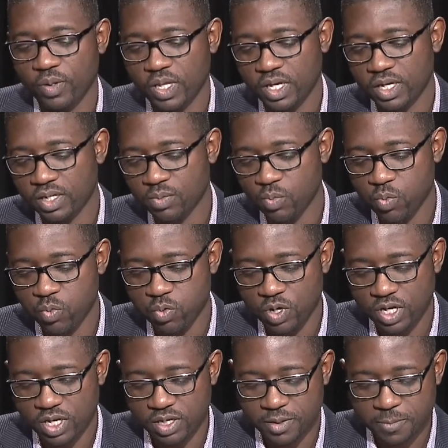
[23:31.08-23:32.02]

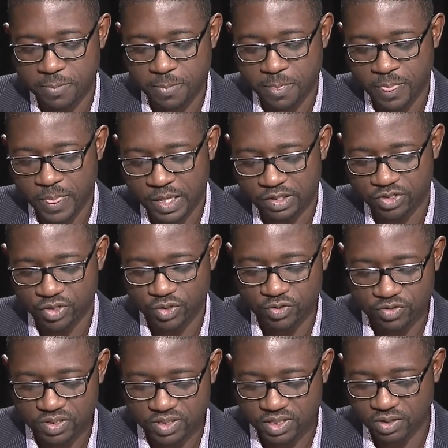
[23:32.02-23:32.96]
What do you
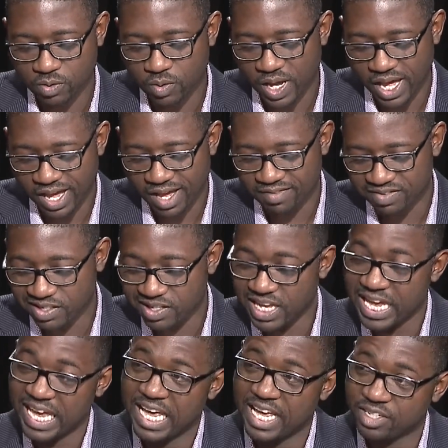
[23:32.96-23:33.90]
still have
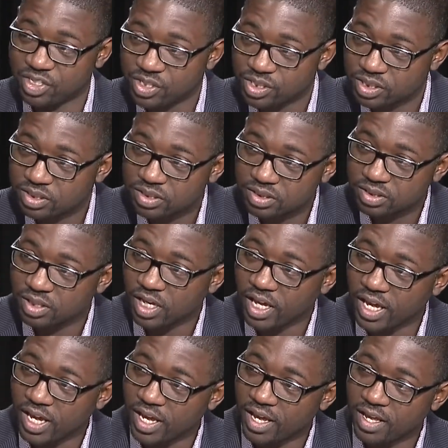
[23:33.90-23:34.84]
the edge
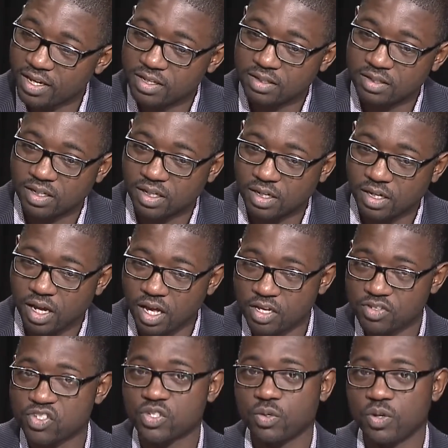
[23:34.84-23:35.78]
and the
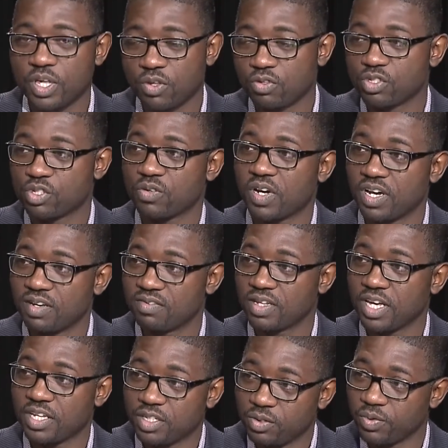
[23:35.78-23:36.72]
hustle and the drive
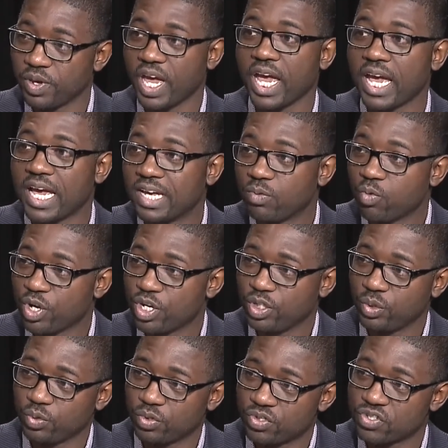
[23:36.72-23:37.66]
that you had when
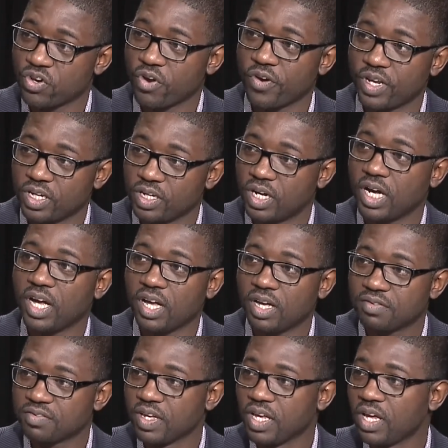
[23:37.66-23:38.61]
you were starting
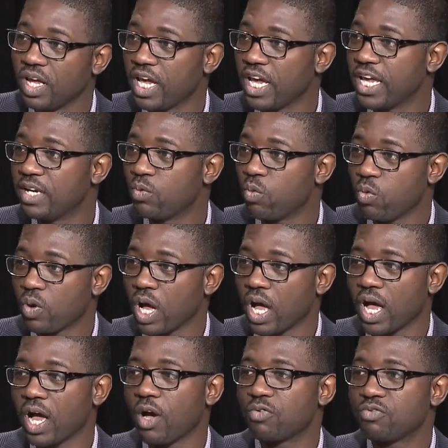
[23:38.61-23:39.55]
off? And
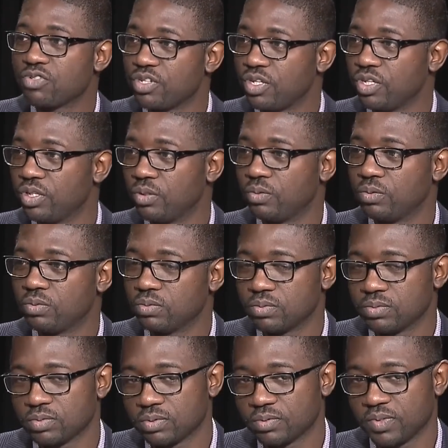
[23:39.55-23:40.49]
how do you?
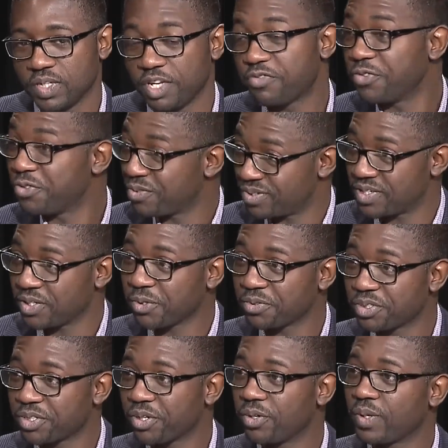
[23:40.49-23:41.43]
If you still
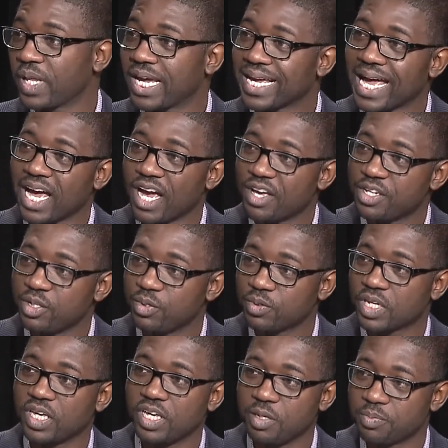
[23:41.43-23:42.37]
do, how do you
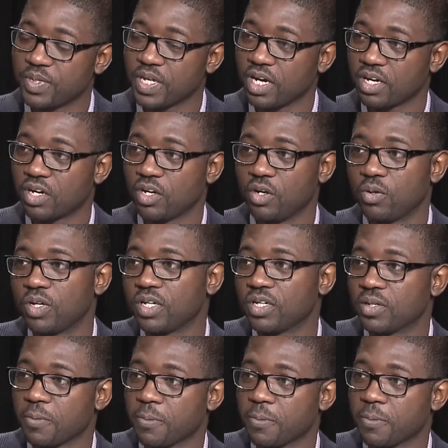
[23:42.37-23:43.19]
keep that going?